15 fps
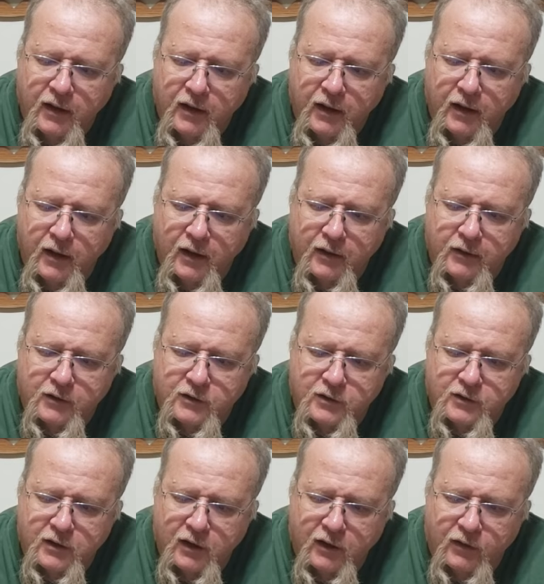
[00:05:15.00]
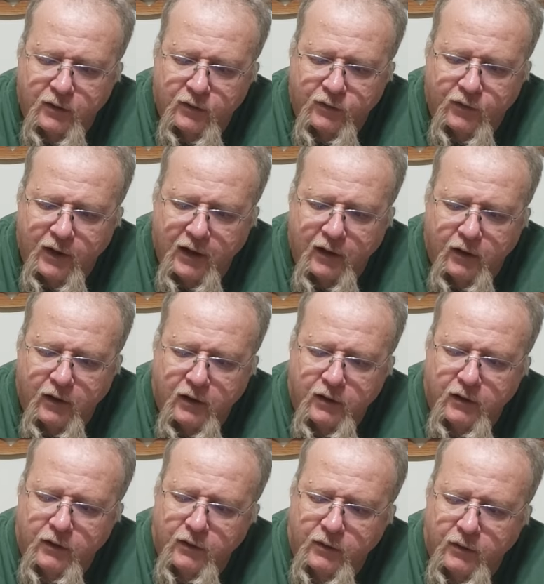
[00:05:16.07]
Uh, this is another
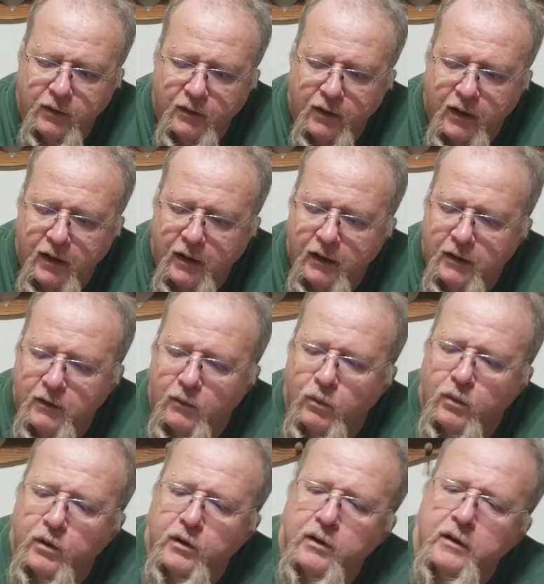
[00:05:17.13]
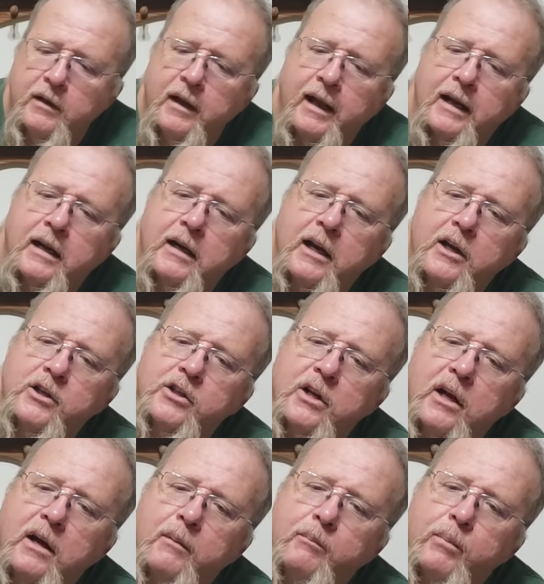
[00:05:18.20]
flower that Ann ordered,
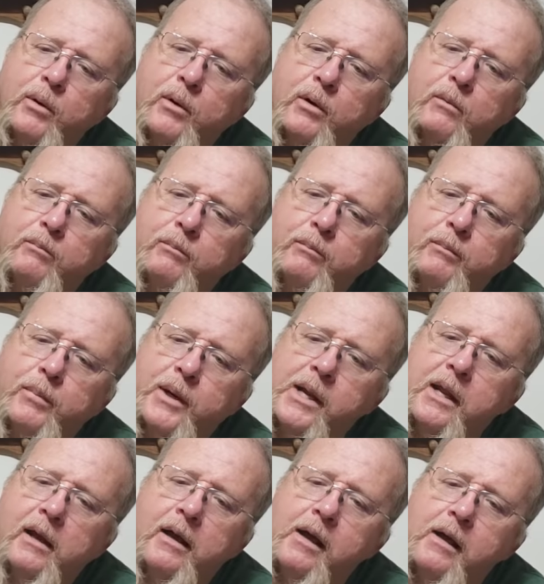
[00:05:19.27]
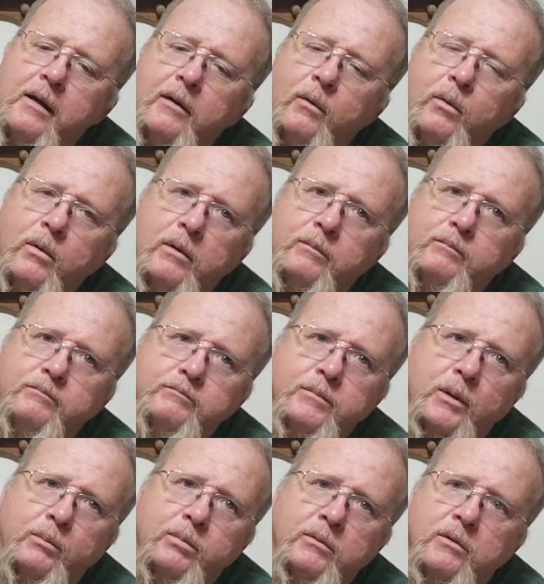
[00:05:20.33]
Echinacea purpurea or
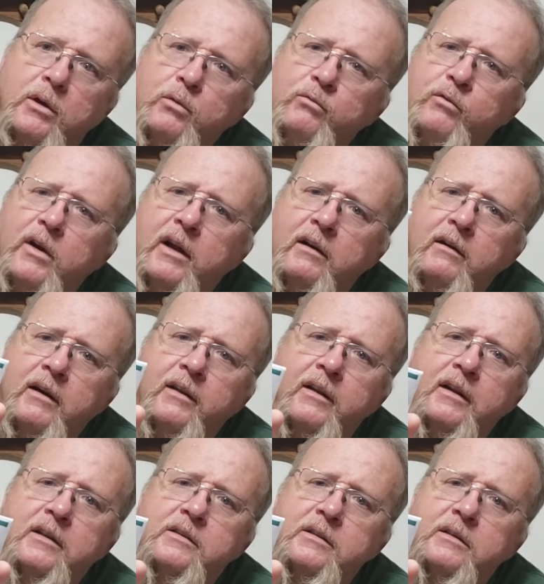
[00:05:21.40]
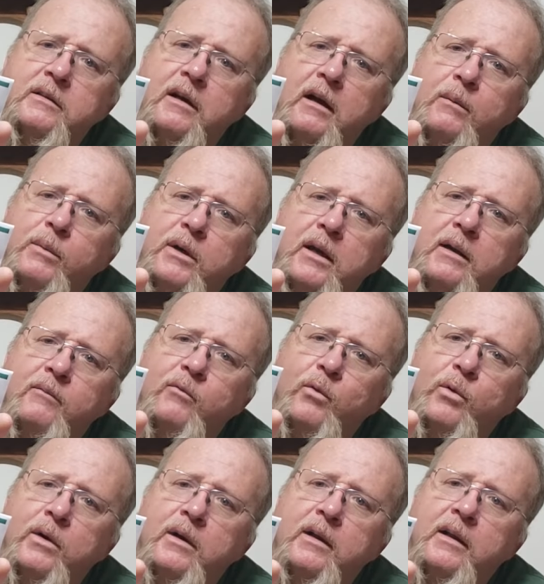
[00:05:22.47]
purple coneflower, I think is a common name
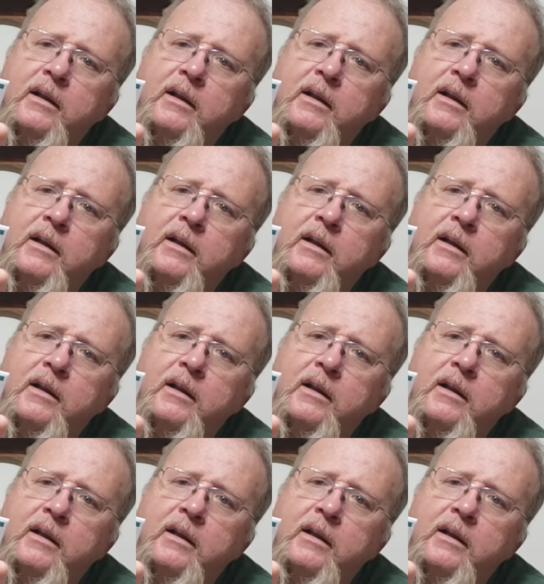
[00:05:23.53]
for it.